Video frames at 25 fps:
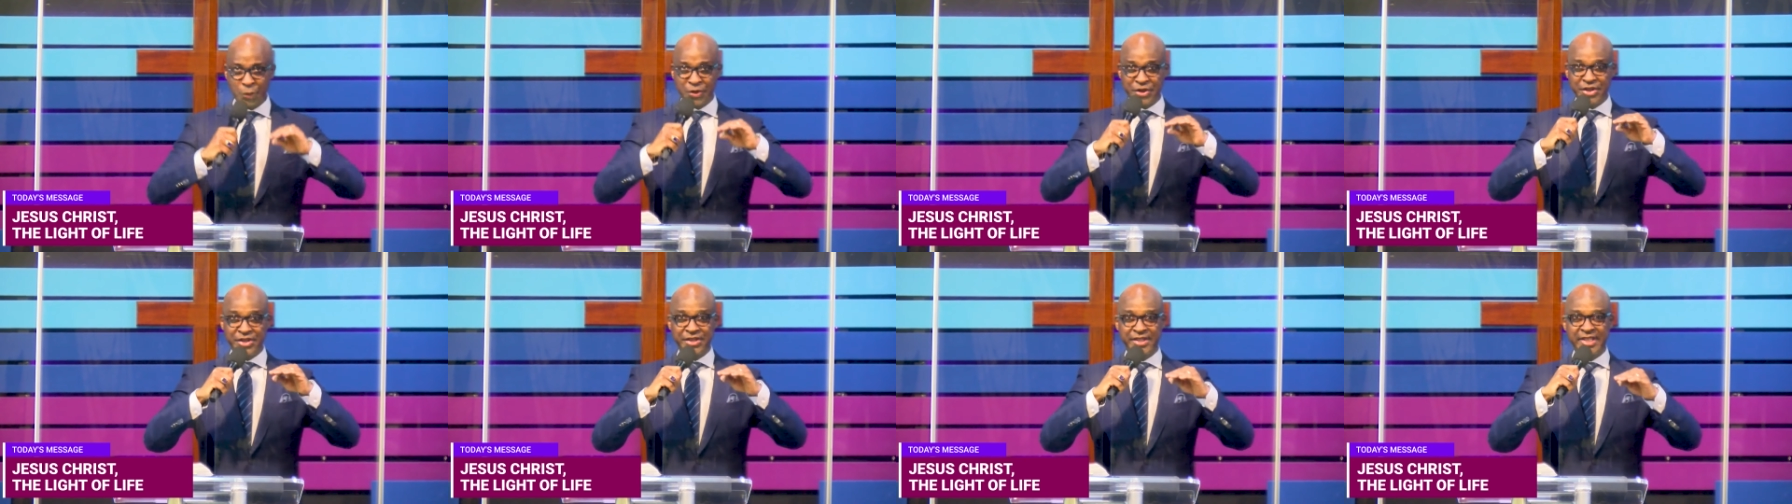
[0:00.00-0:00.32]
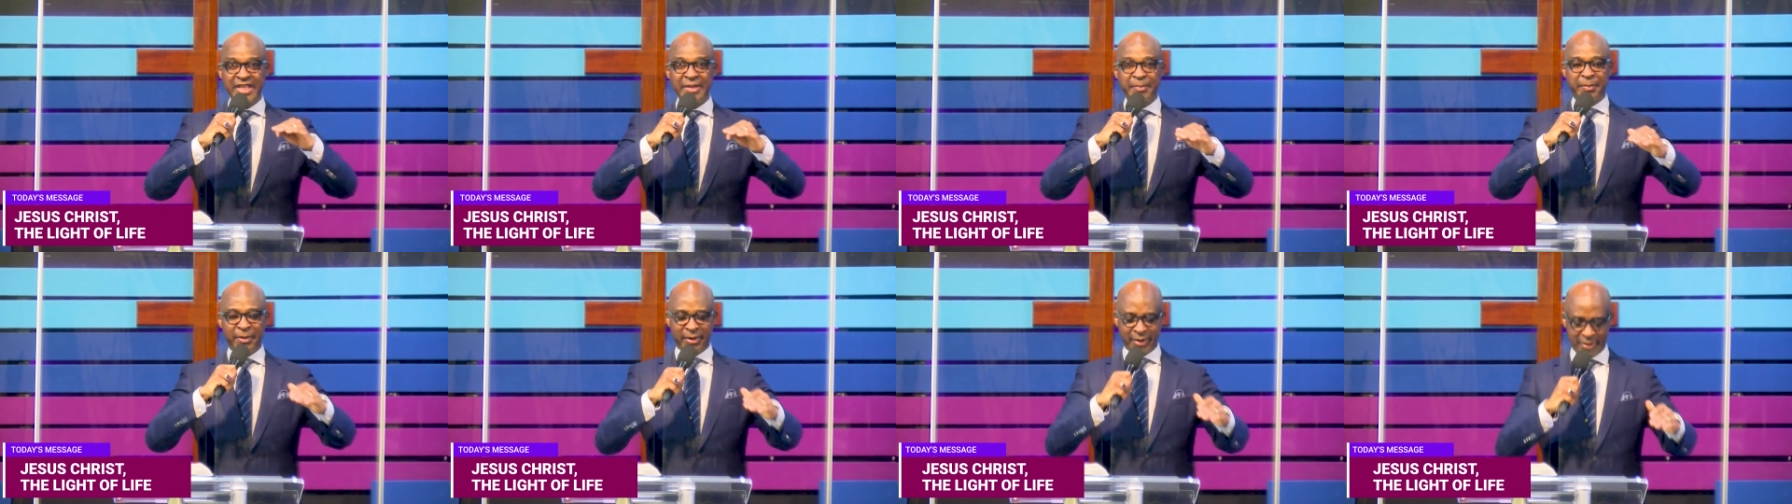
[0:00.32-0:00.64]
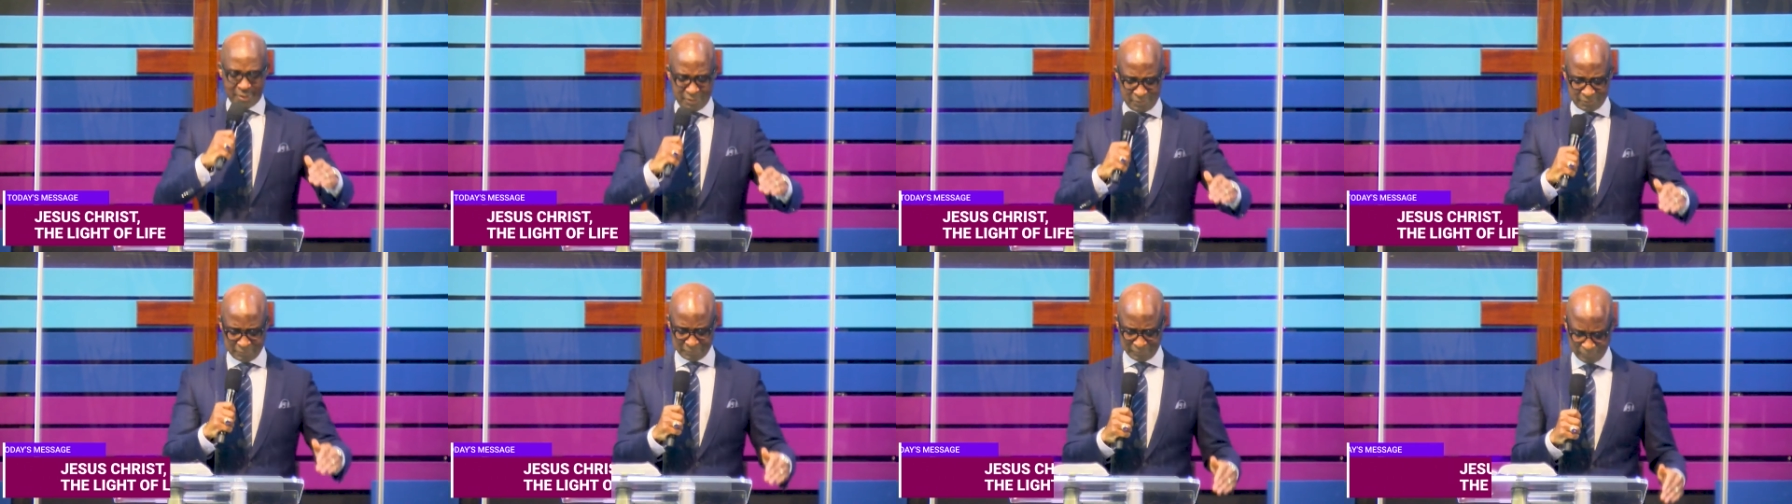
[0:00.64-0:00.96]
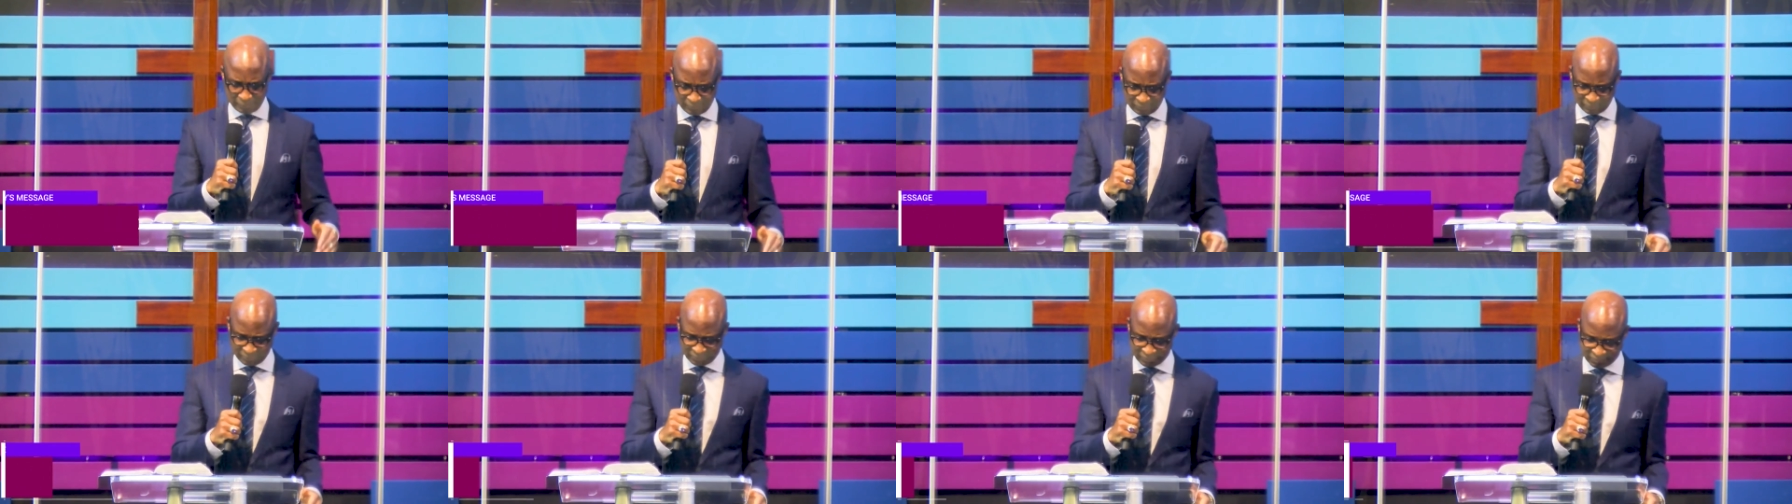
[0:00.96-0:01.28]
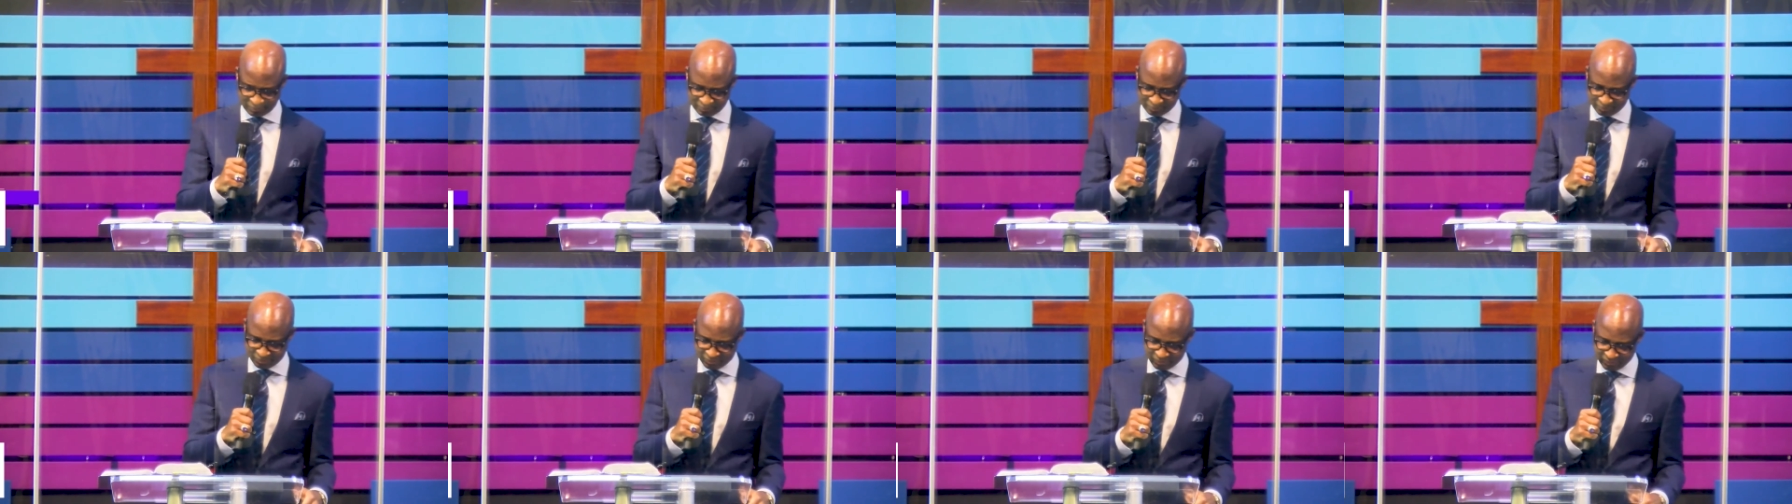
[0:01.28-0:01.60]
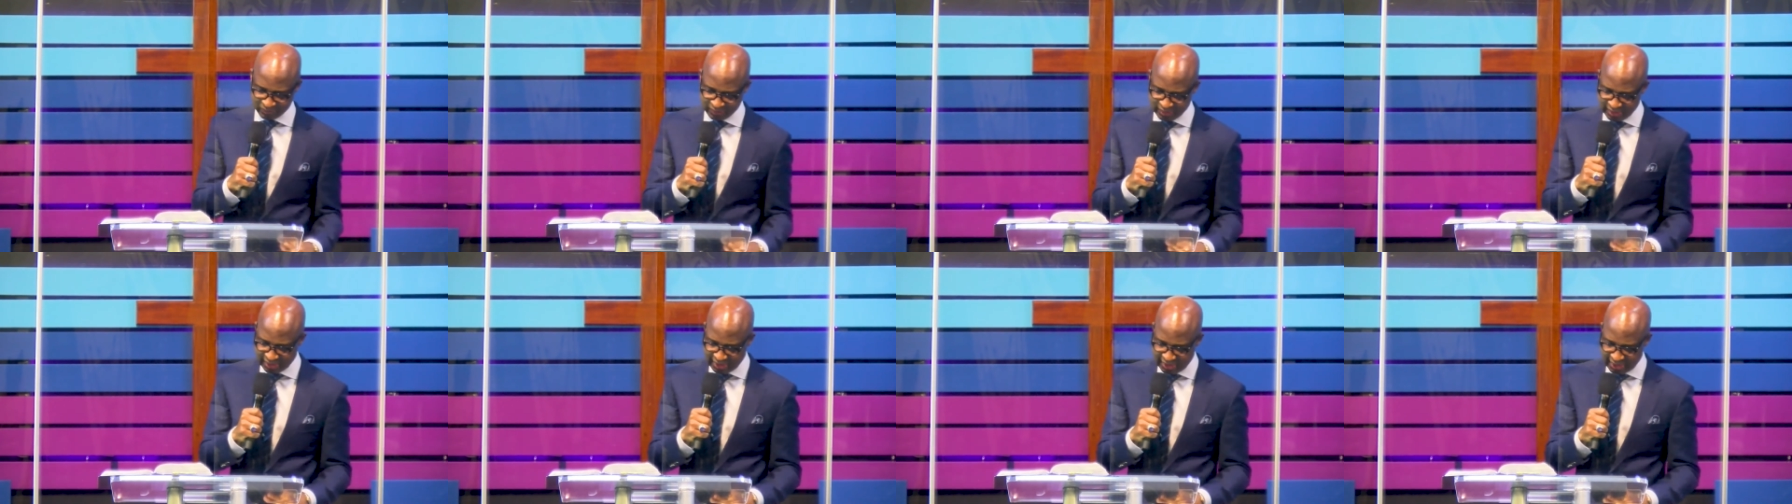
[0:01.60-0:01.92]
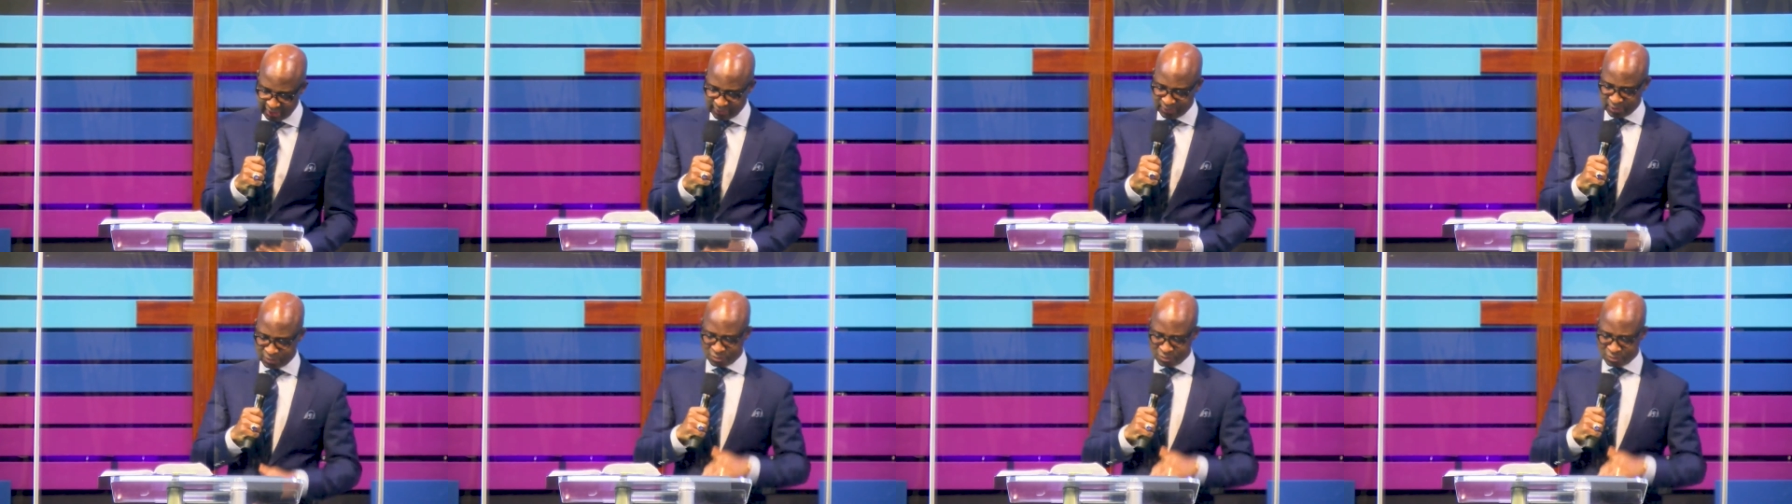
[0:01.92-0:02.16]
deeper in